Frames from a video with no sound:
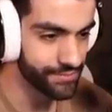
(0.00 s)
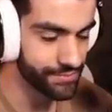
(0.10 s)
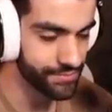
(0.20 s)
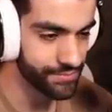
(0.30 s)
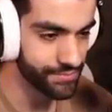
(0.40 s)

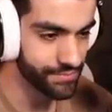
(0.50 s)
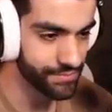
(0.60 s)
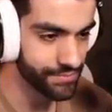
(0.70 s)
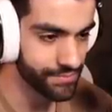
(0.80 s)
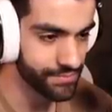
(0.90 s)

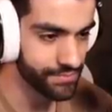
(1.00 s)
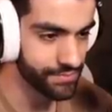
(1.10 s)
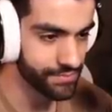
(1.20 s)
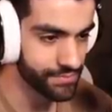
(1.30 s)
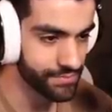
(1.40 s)

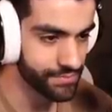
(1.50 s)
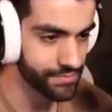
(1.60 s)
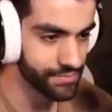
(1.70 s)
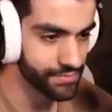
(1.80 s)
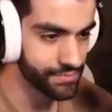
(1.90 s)

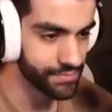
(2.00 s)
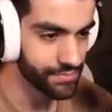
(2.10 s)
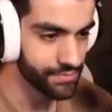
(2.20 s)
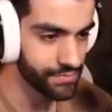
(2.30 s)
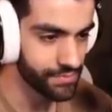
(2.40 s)

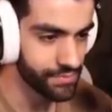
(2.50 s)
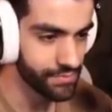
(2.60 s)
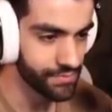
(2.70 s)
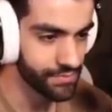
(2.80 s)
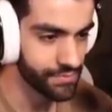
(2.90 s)

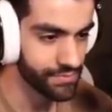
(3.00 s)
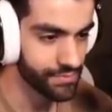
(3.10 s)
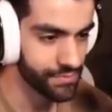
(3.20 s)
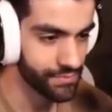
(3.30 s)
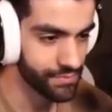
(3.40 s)

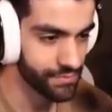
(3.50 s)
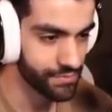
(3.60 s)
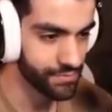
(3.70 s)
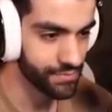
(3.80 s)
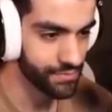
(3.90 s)

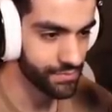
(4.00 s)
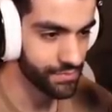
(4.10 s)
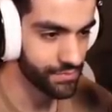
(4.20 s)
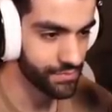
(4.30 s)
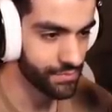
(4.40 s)

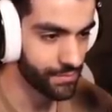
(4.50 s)
(no one is talking)